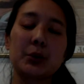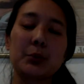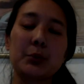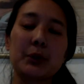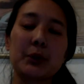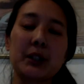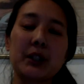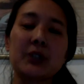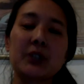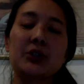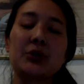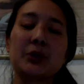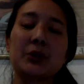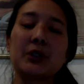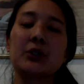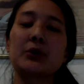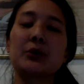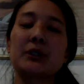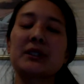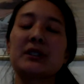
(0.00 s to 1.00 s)
because you
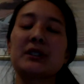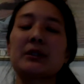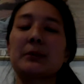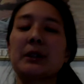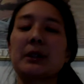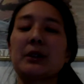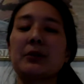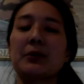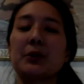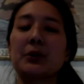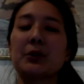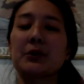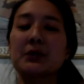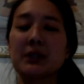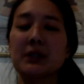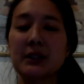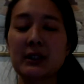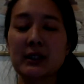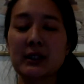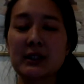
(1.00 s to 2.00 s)
increase the amount of
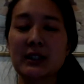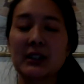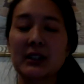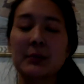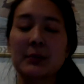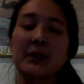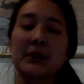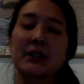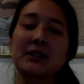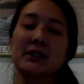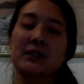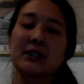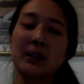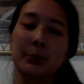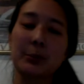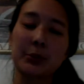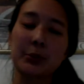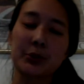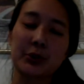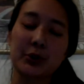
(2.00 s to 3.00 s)
photosynthesis, because
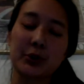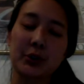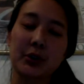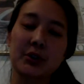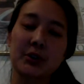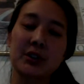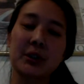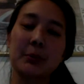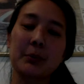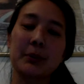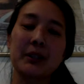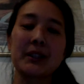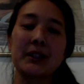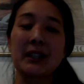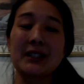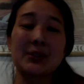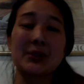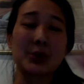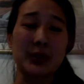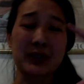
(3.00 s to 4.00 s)
the temperature goes up,
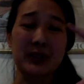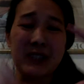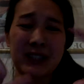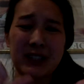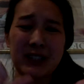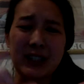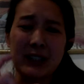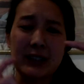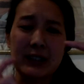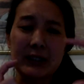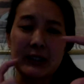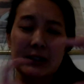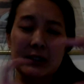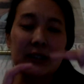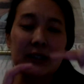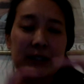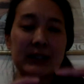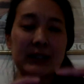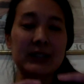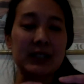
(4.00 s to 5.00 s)
then that's sort of like that
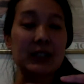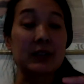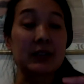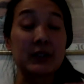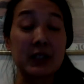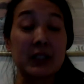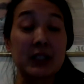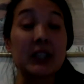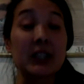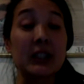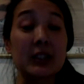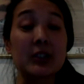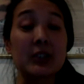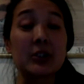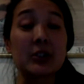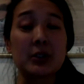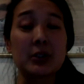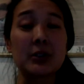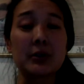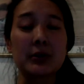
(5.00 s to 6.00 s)
little inset of the
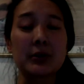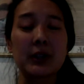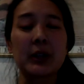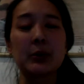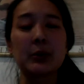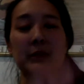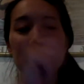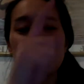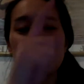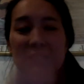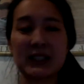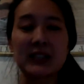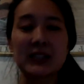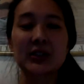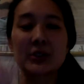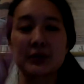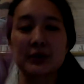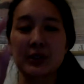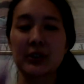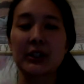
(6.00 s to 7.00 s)
Keeling curve, right, with the
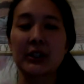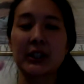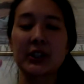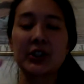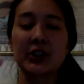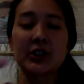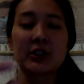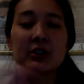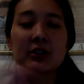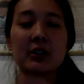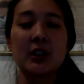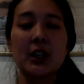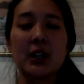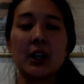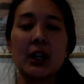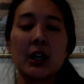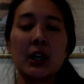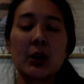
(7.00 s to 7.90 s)
seasonal variation,